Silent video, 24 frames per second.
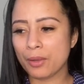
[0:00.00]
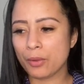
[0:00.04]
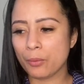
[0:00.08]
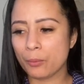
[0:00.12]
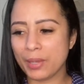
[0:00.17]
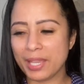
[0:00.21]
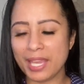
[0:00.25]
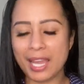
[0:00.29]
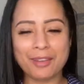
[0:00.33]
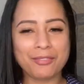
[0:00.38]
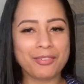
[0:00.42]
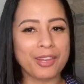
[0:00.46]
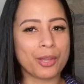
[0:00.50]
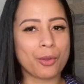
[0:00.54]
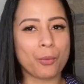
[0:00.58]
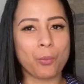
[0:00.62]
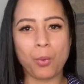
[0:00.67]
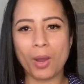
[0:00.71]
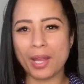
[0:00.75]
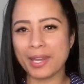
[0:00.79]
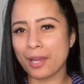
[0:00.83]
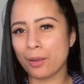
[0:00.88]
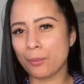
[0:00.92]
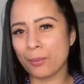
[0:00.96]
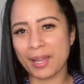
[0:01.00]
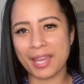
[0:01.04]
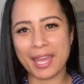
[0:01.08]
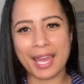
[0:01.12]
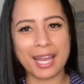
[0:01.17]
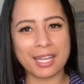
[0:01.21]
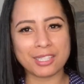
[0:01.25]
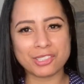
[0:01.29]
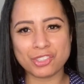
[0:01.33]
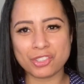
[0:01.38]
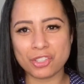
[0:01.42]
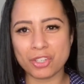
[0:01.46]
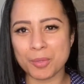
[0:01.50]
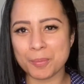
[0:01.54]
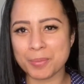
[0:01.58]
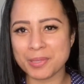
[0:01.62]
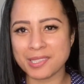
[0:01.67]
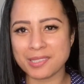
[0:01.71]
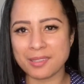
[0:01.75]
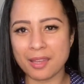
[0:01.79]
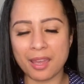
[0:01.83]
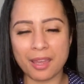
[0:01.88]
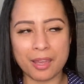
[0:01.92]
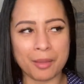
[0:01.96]
we have like 1 hour
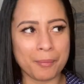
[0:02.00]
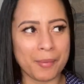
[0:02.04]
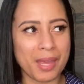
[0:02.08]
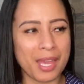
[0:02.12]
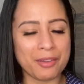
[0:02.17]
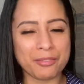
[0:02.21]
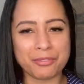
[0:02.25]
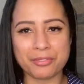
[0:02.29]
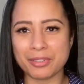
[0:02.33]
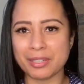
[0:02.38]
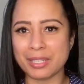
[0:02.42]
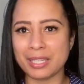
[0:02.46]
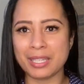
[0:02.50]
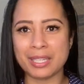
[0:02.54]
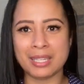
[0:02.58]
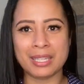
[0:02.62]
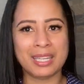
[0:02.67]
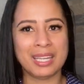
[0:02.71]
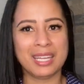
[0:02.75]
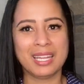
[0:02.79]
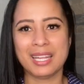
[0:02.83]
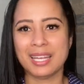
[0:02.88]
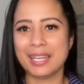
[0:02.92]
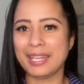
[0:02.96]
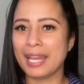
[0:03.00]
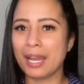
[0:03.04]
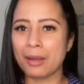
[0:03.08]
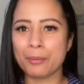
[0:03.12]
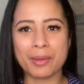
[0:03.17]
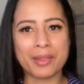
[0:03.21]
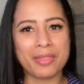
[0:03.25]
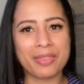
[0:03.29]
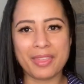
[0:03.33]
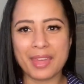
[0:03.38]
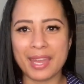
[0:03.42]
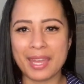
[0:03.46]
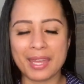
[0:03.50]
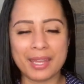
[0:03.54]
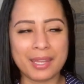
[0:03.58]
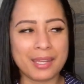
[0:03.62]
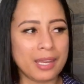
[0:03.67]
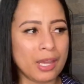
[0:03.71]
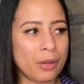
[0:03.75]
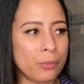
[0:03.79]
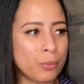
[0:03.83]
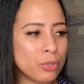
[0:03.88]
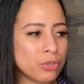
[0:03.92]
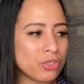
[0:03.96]
catch-ups every now and then,
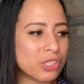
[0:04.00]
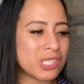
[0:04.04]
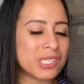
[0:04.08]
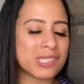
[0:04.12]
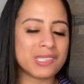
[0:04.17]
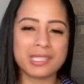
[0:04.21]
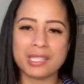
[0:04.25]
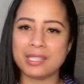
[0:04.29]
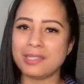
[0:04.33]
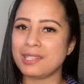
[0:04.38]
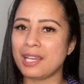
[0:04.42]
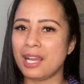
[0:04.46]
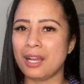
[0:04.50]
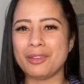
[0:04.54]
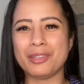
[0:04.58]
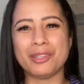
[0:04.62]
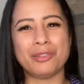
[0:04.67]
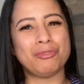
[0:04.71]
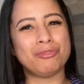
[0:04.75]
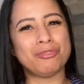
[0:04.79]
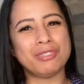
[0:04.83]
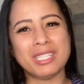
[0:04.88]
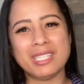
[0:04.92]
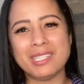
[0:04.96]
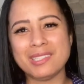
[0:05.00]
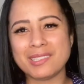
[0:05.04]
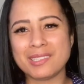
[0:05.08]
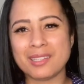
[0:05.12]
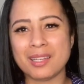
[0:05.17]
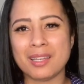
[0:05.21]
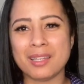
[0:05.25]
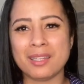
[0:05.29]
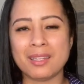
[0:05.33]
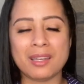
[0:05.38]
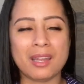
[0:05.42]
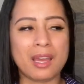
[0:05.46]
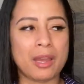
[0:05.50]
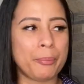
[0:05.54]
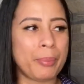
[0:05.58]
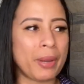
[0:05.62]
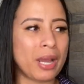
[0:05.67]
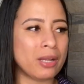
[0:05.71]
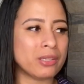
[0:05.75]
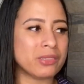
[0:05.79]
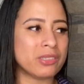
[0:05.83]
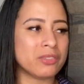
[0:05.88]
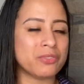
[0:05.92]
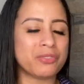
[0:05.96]
and we'll just sit down and reason
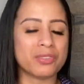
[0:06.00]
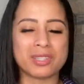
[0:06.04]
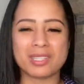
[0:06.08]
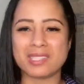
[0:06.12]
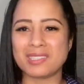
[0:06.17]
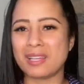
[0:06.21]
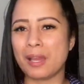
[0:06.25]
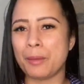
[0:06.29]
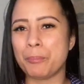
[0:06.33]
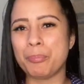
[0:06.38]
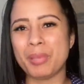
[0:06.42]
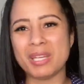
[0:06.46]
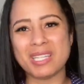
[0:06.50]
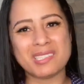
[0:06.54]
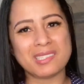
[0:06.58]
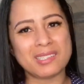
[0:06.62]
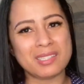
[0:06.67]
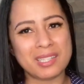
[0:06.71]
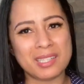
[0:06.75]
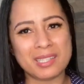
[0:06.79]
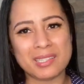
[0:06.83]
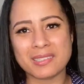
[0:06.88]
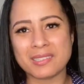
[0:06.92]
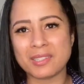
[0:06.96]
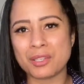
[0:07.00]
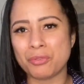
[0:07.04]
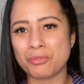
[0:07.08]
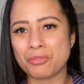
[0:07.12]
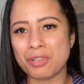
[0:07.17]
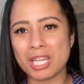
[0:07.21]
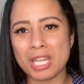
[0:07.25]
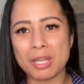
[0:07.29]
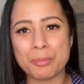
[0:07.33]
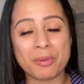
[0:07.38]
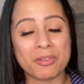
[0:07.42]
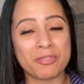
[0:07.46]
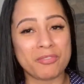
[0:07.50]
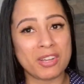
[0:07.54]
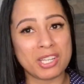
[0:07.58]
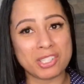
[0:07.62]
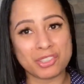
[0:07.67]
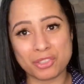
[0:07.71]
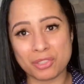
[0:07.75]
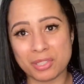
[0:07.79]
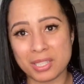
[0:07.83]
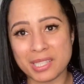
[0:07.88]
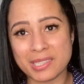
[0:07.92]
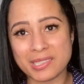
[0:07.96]
about different things like business, career,
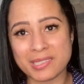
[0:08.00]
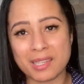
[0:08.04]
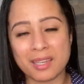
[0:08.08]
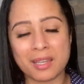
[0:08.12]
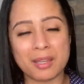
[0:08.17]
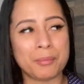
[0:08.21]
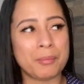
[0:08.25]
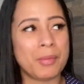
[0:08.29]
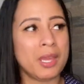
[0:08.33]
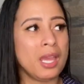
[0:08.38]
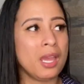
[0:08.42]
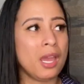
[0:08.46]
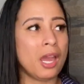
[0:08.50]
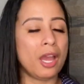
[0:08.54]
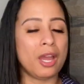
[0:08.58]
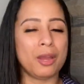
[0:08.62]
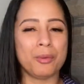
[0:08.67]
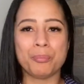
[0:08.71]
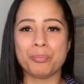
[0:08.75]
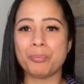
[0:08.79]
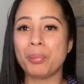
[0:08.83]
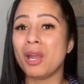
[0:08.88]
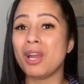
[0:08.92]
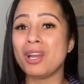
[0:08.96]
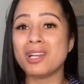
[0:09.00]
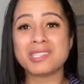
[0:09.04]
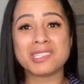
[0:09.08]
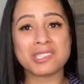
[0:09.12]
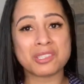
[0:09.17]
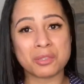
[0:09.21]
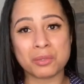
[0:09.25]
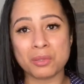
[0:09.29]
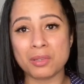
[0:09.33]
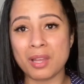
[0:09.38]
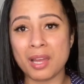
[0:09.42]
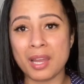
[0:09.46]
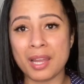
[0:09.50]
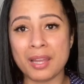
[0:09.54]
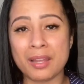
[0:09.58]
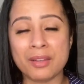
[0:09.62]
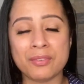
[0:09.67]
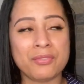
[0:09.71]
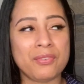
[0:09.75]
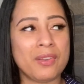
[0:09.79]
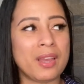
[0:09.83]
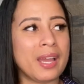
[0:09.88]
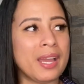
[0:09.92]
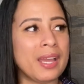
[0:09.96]
professionalism, personal
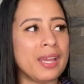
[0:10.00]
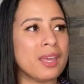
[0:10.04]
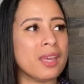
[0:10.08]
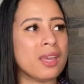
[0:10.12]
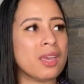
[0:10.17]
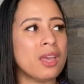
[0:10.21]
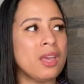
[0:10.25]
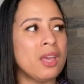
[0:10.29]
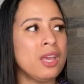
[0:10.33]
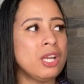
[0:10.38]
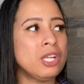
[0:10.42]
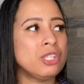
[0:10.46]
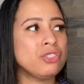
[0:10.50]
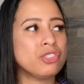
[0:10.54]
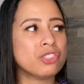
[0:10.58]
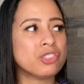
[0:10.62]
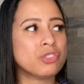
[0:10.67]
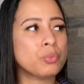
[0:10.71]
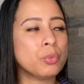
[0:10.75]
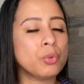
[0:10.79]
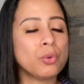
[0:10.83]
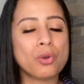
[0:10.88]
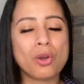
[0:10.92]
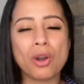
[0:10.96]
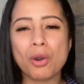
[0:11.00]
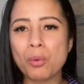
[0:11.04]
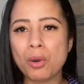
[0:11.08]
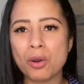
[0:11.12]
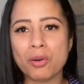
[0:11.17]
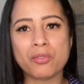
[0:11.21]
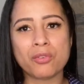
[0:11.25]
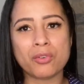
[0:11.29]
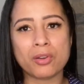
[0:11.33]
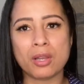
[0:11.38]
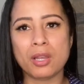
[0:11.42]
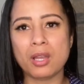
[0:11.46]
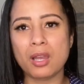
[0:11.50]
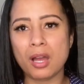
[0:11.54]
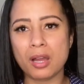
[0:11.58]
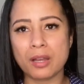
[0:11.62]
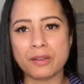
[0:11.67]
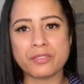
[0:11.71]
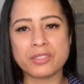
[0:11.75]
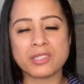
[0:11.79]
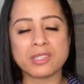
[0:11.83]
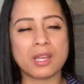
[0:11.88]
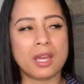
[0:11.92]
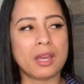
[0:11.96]
life. Like, we'll go over a lot
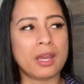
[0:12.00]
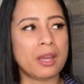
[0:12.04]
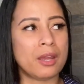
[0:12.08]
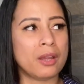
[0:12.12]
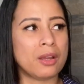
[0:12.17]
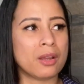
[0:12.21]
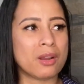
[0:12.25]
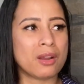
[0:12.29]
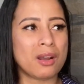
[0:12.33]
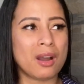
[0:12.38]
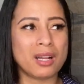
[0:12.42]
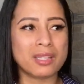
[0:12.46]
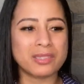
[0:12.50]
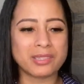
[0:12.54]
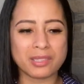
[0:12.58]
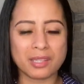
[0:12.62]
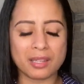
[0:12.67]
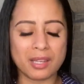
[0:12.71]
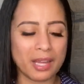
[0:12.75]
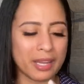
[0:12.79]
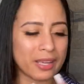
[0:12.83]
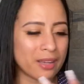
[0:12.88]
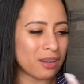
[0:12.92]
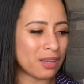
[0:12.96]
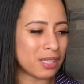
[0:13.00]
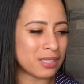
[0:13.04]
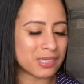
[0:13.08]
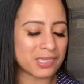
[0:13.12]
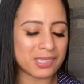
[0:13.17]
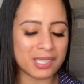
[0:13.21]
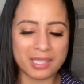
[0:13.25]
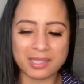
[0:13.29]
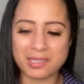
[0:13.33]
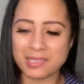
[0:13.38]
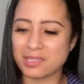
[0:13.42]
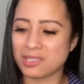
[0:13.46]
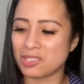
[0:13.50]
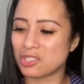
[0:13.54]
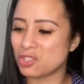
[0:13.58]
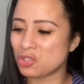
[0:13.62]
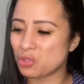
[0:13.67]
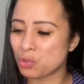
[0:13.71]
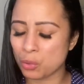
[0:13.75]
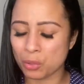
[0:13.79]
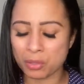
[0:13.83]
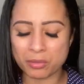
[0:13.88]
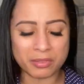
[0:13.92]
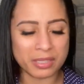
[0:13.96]
of content and
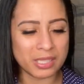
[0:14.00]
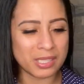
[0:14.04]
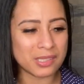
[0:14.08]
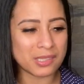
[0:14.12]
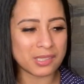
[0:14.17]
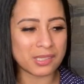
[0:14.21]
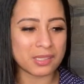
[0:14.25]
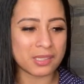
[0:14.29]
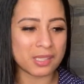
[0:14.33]
stories